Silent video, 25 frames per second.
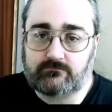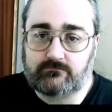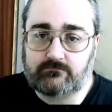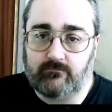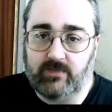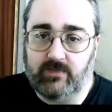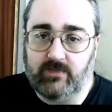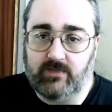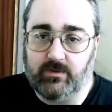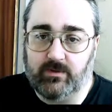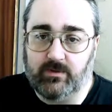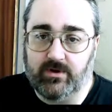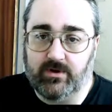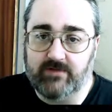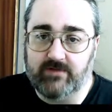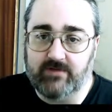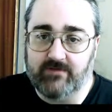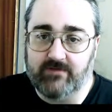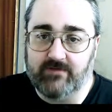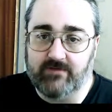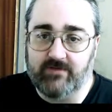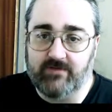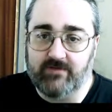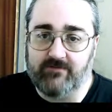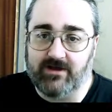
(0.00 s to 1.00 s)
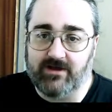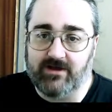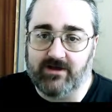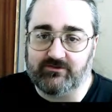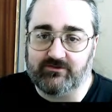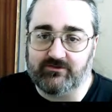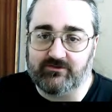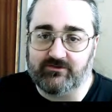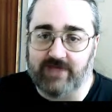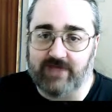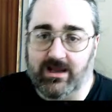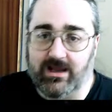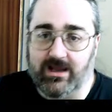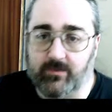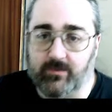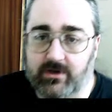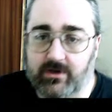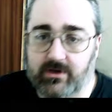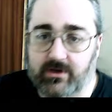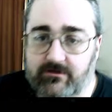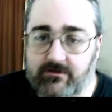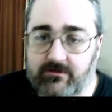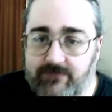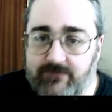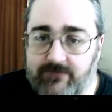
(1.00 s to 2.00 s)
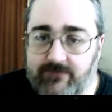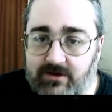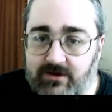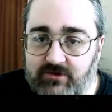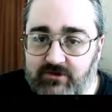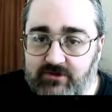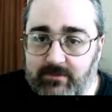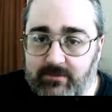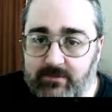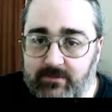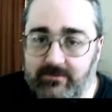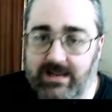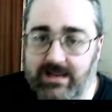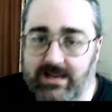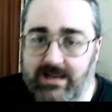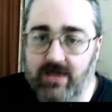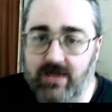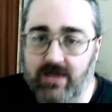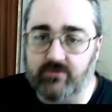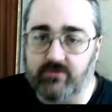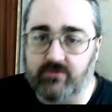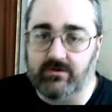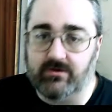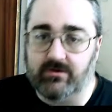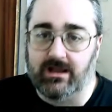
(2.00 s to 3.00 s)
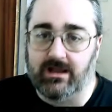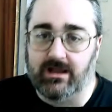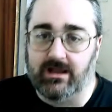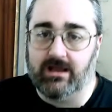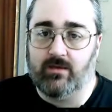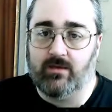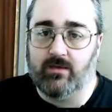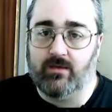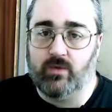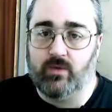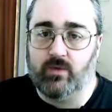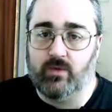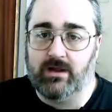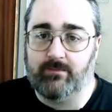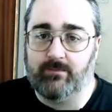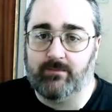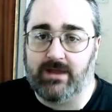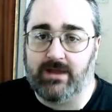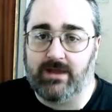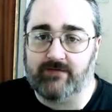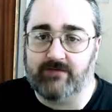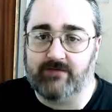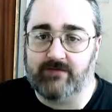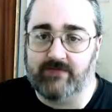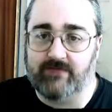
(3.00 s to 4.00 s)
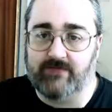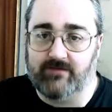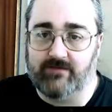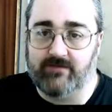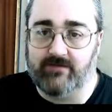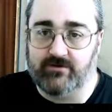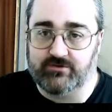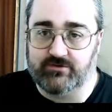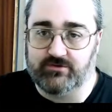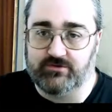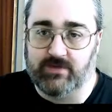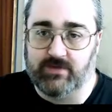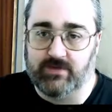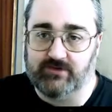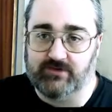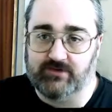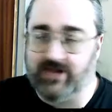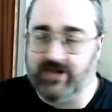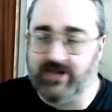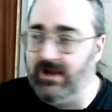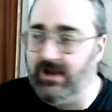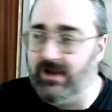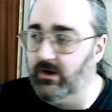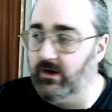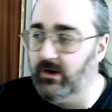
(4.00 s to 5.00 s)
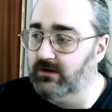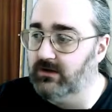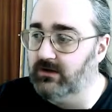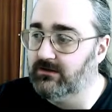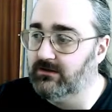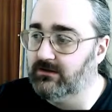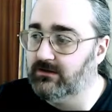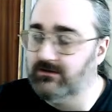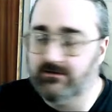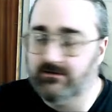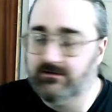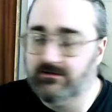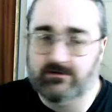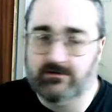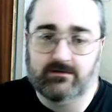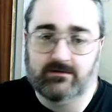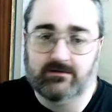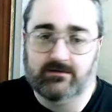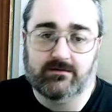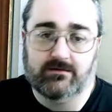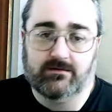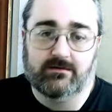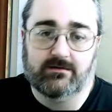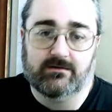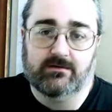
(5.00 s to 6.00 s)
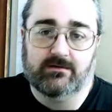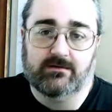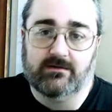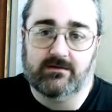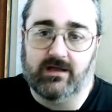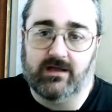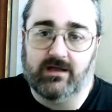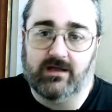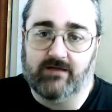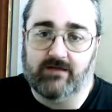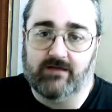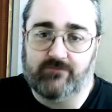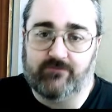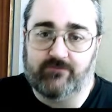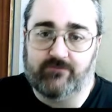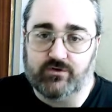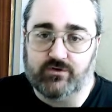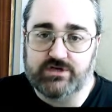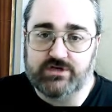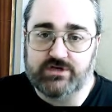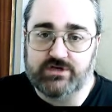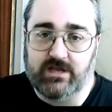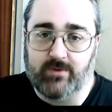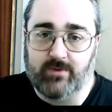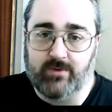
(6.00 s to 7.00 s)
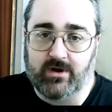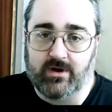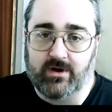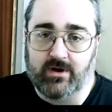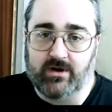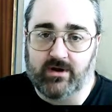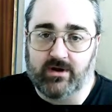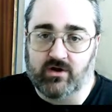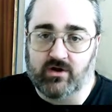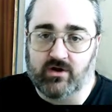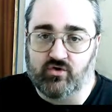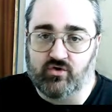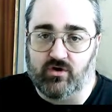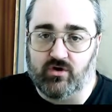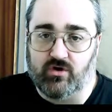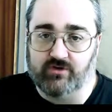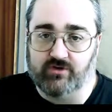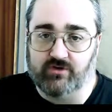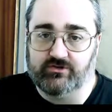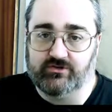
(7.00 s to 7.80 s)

We're going very fast down. We're going faster down, well, about 500 miles an hour. Fortunately, we're going across